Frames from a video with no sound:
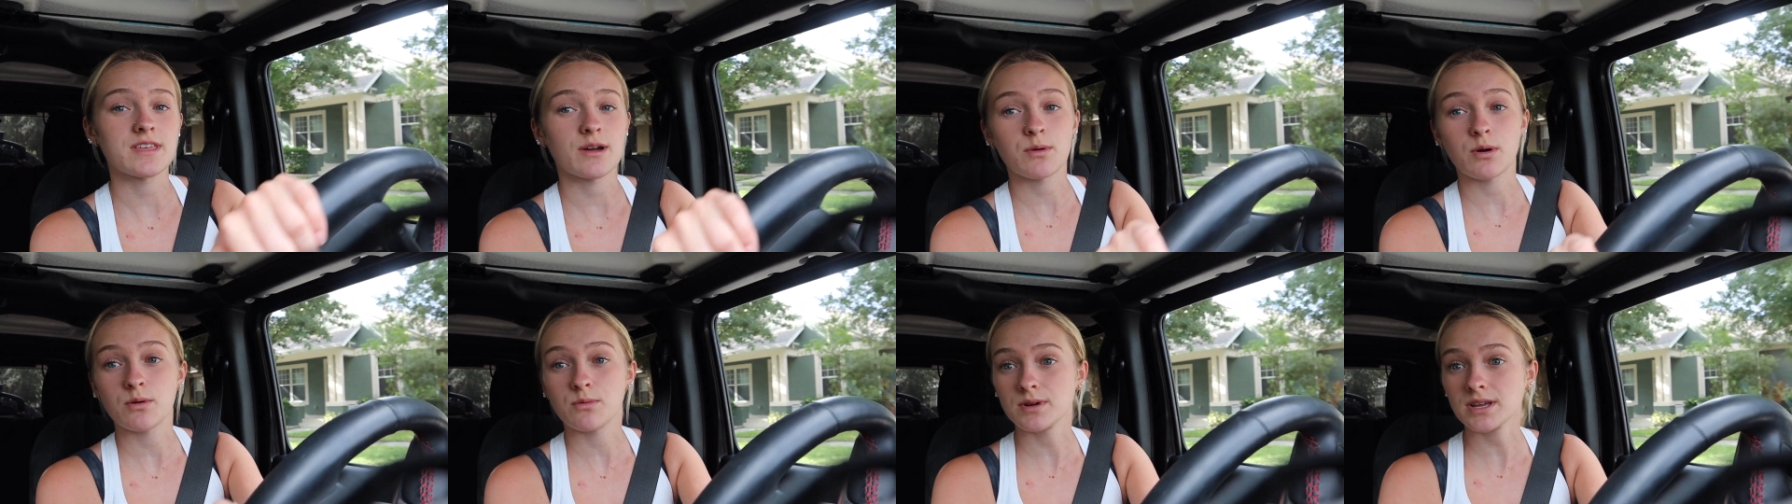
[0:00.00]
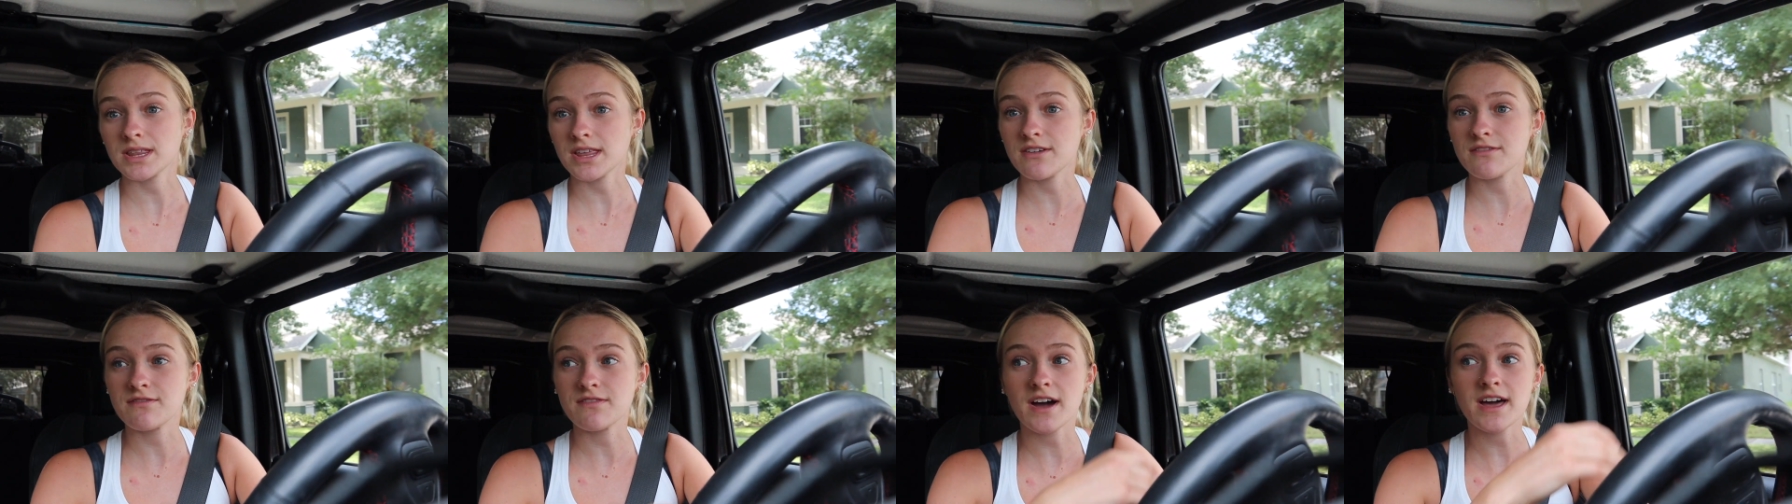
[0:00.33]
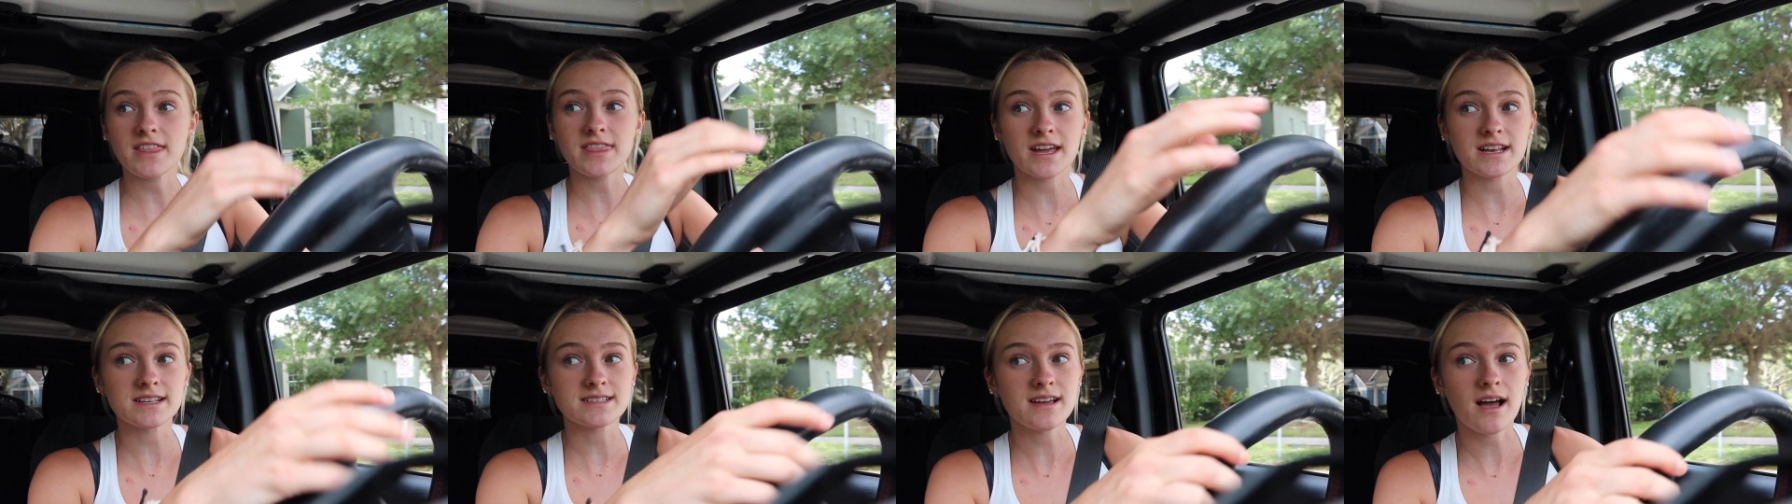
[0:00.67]
that were really
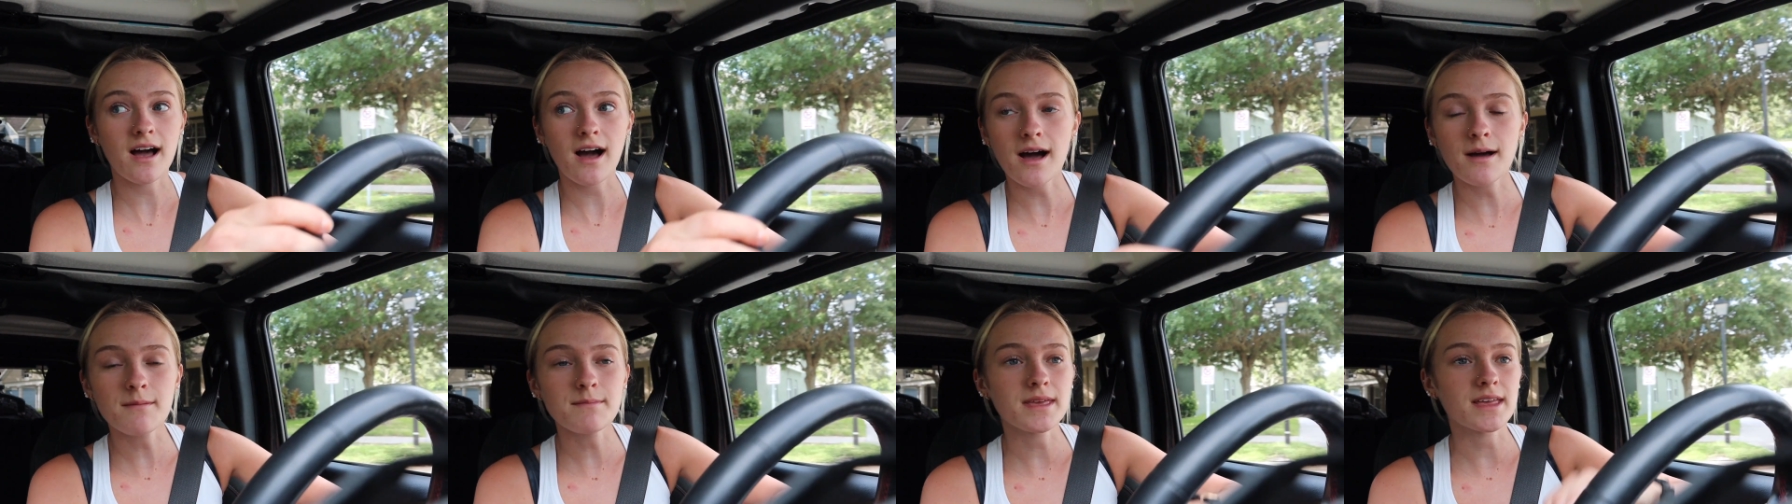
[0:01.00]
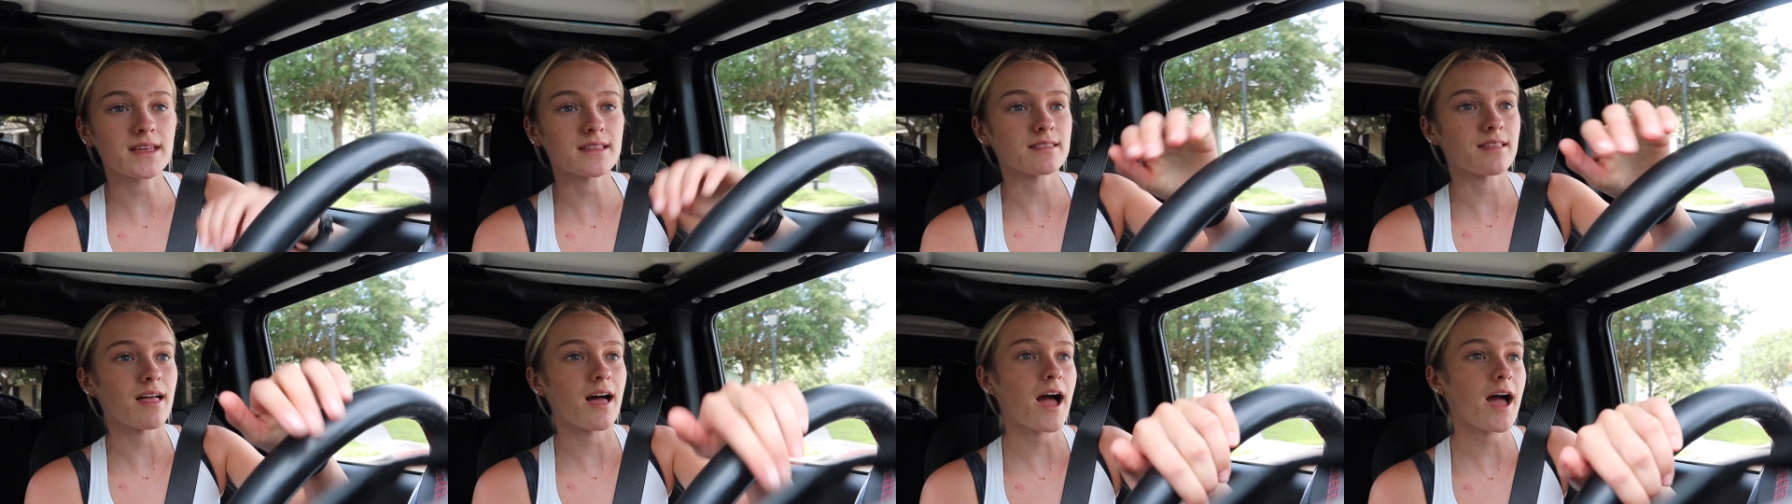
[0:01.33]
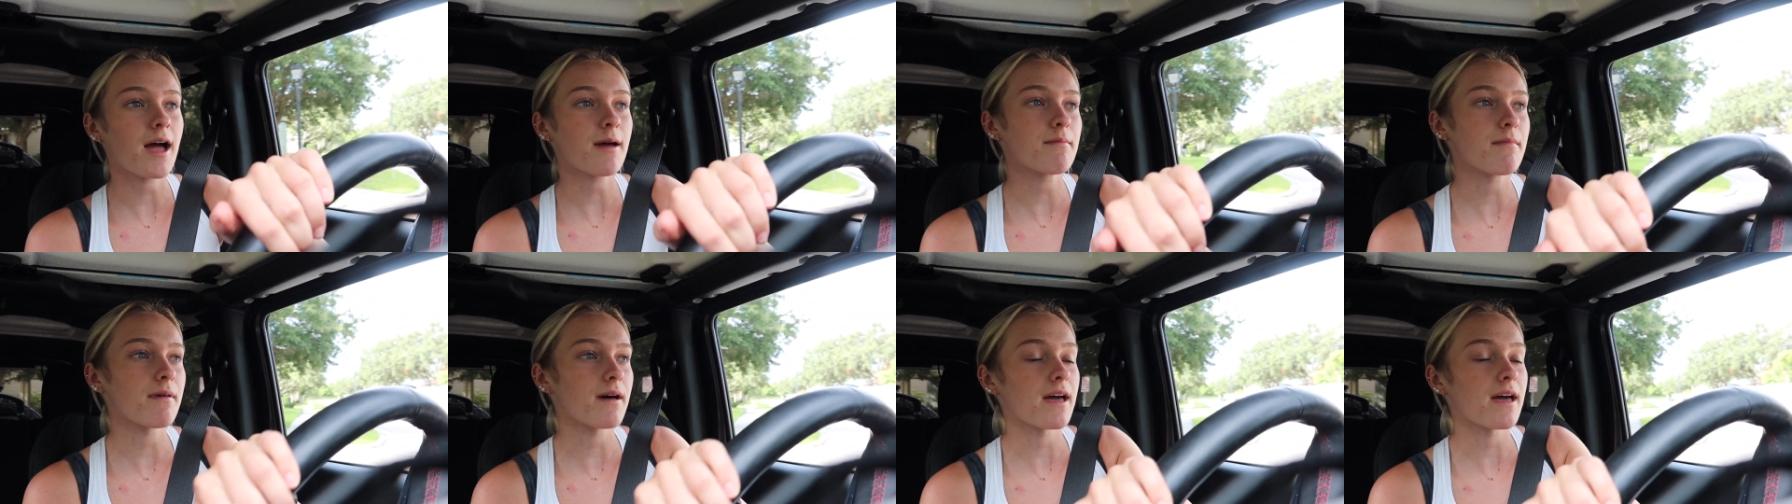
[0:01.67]
fun, that taught me a lot.